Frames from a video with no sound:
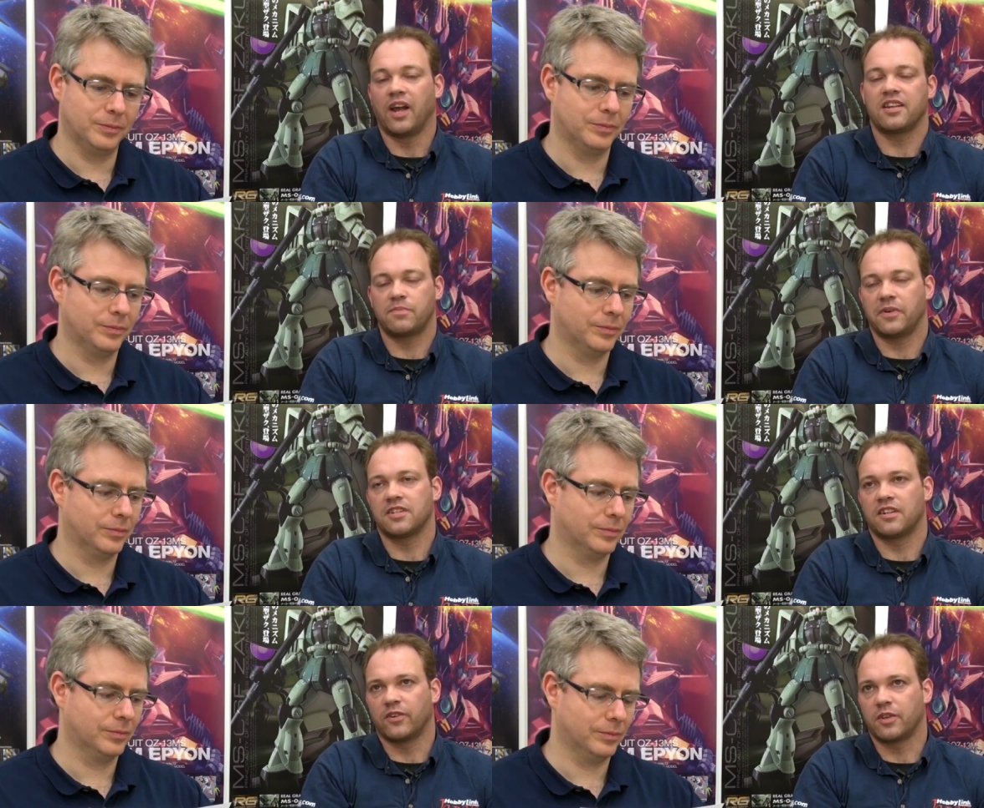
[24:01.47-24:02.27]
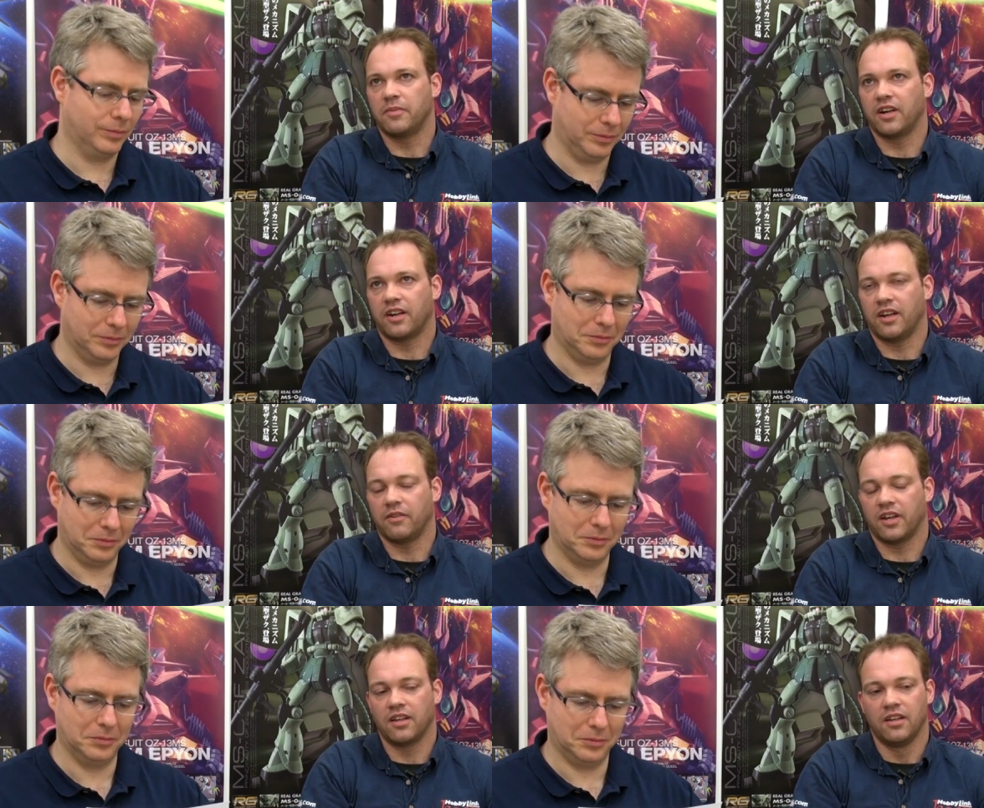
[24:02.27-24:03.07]
Speaker 1: I experienced in North America
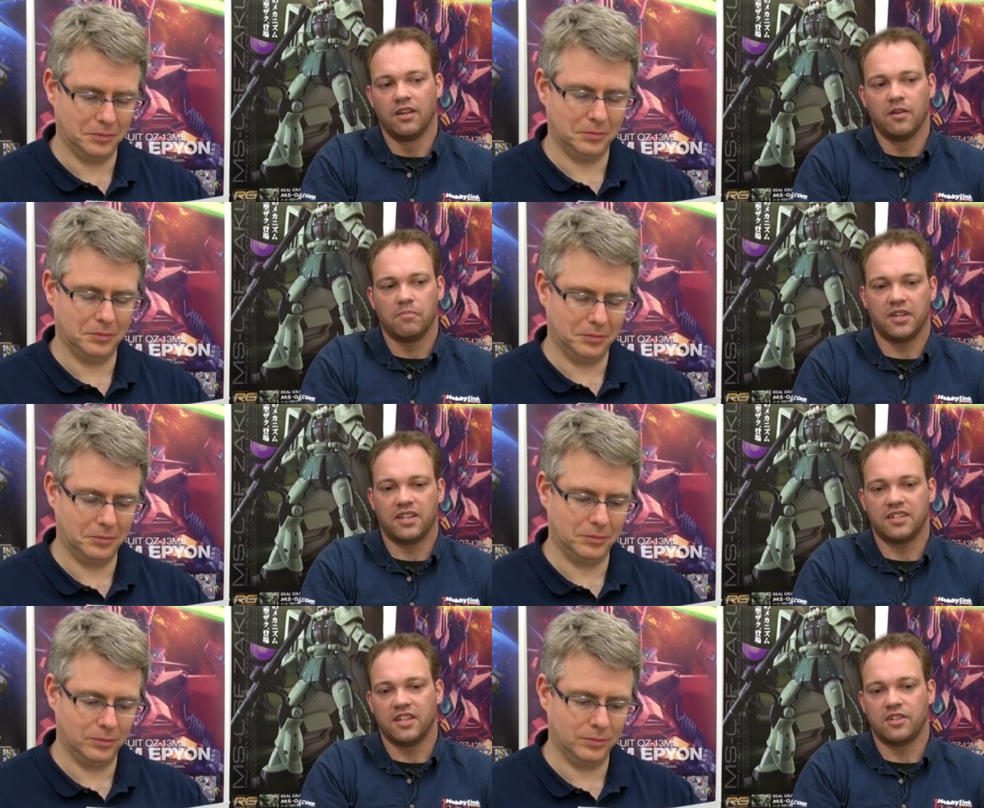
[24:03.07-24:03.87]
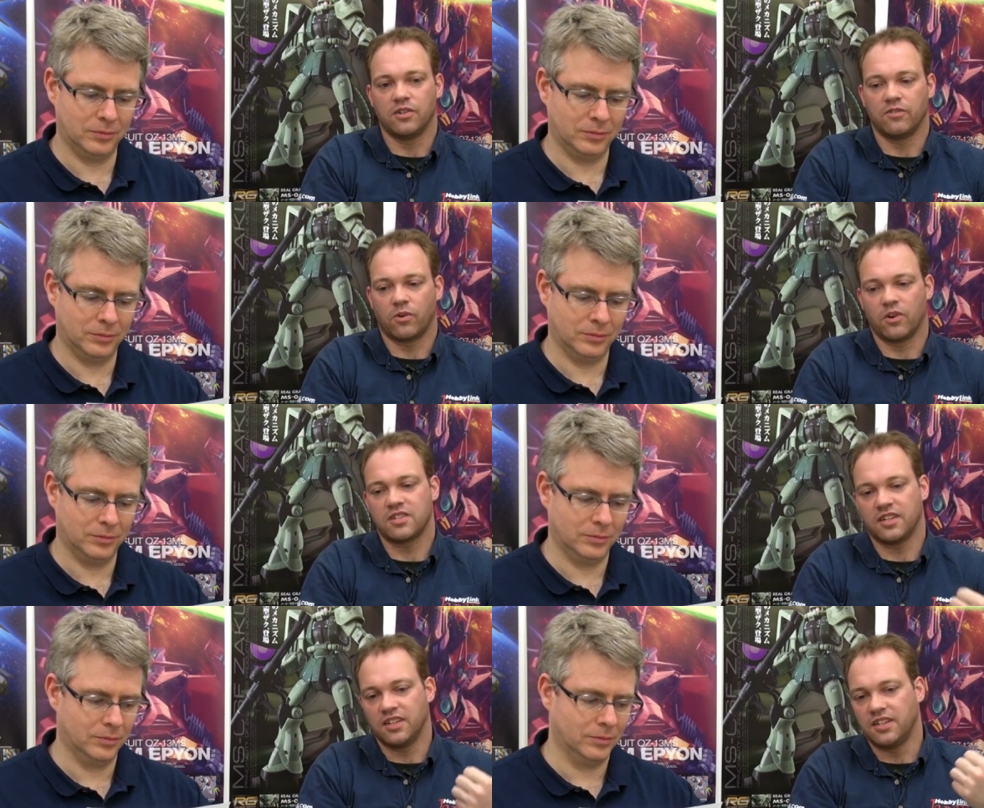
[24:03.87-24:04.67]
anyway. But they did do, of
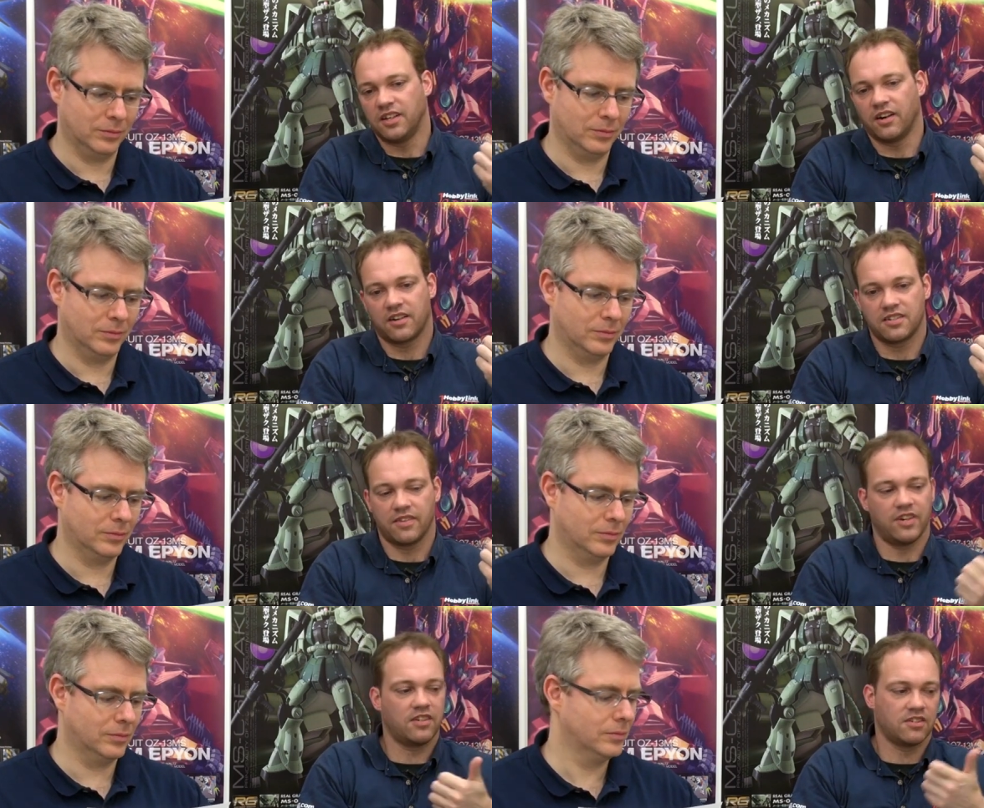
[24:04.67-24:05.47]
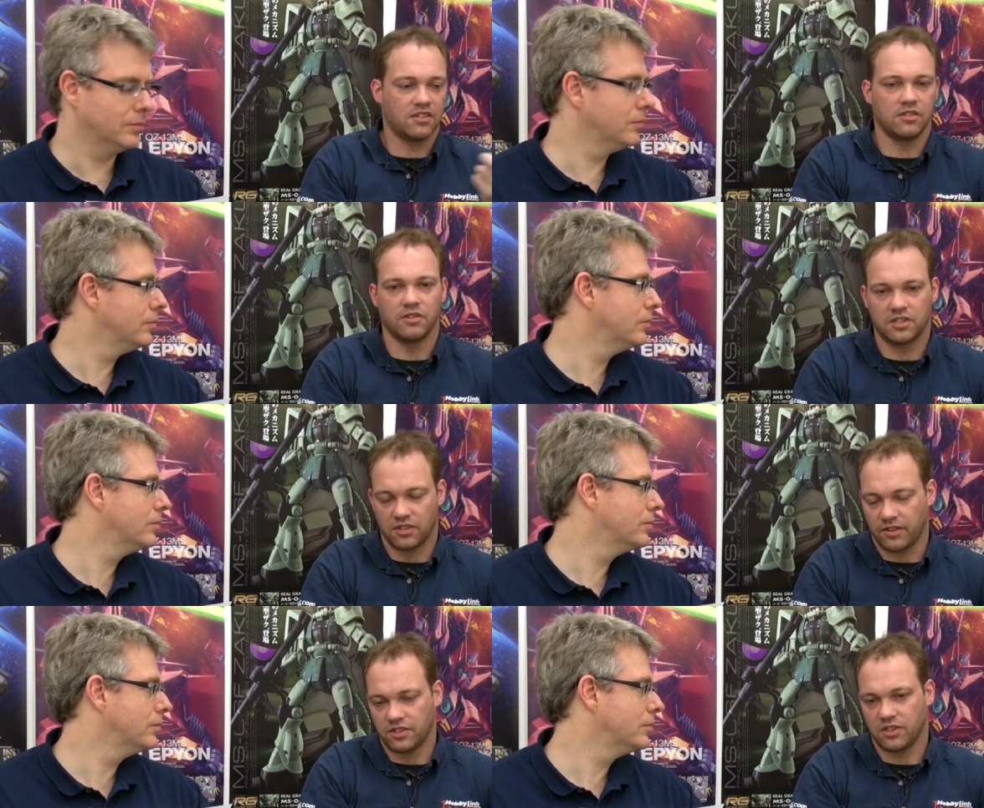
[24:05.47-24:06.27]
course, they did the Arc 782, which
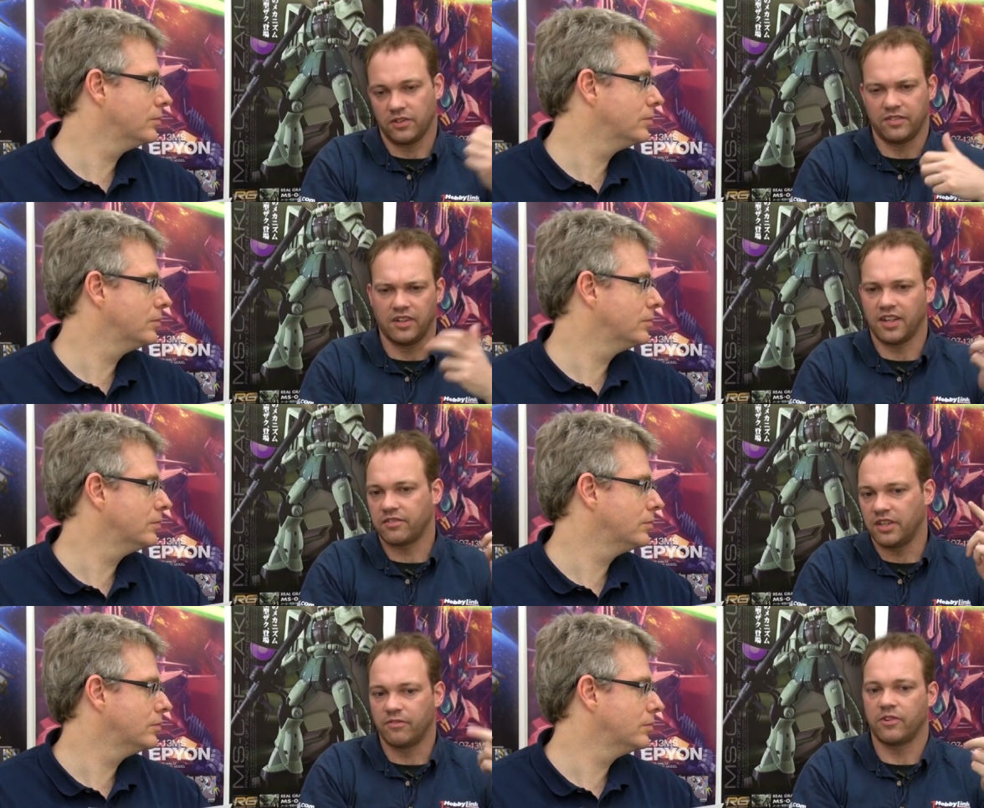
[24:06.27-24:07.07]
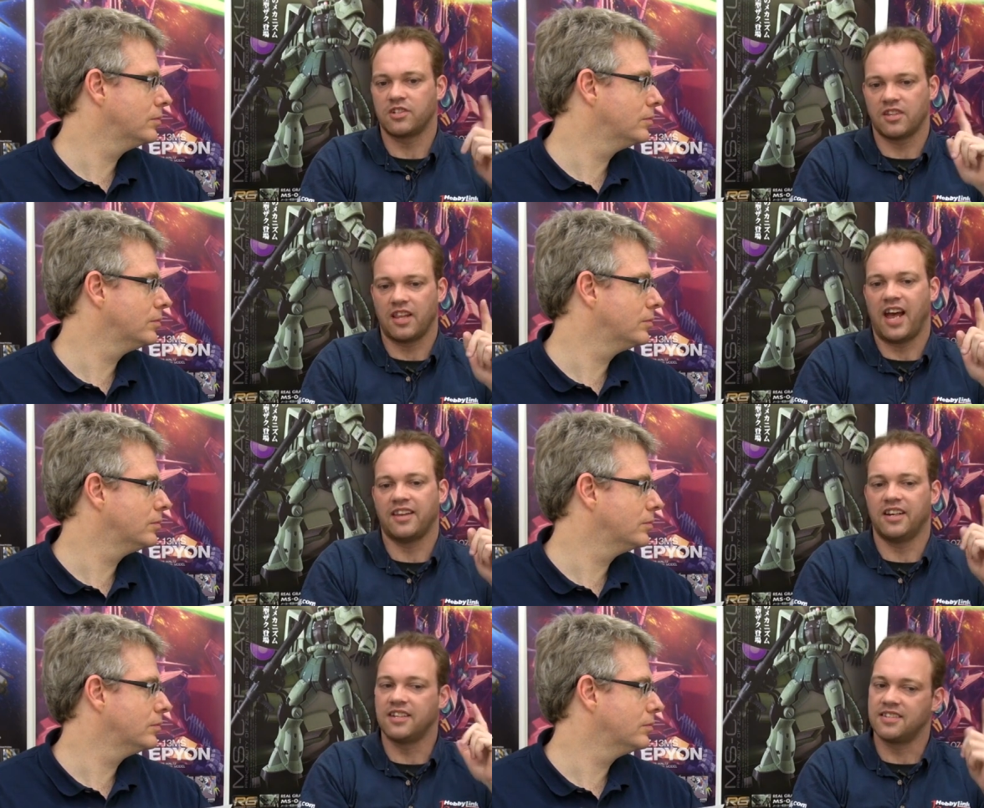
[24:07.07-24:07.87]
I've shown. They've done like 3 different versions of
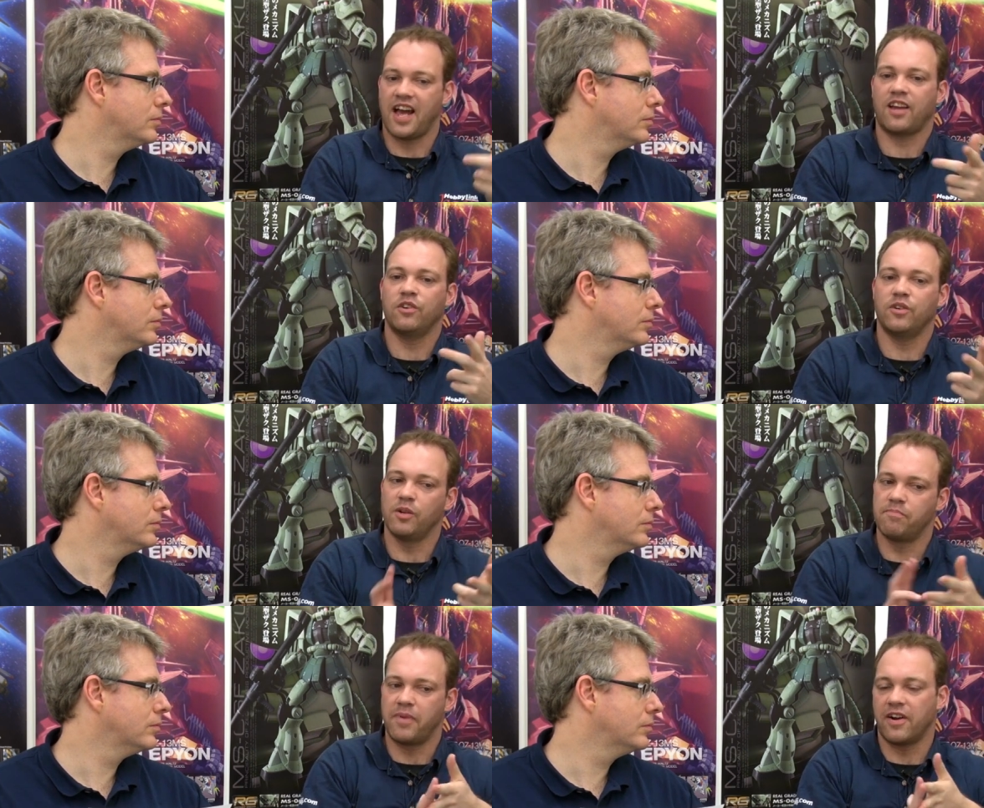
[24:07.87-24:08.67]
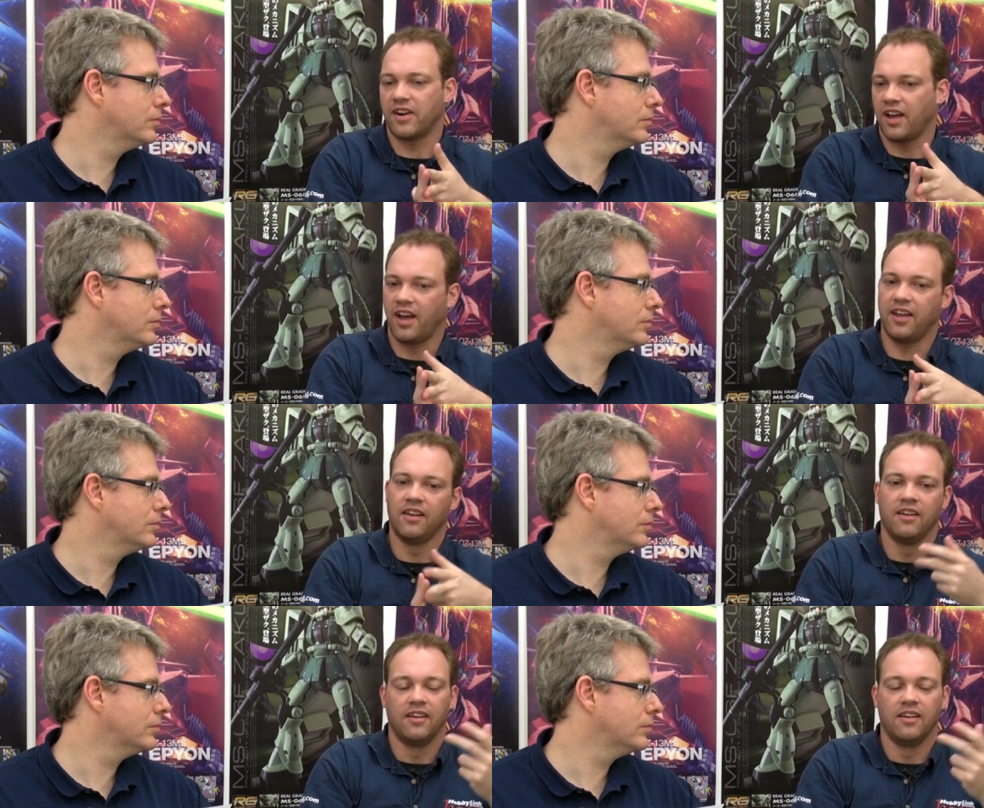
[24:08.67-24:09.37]
that. They did Zaku and a bear guy.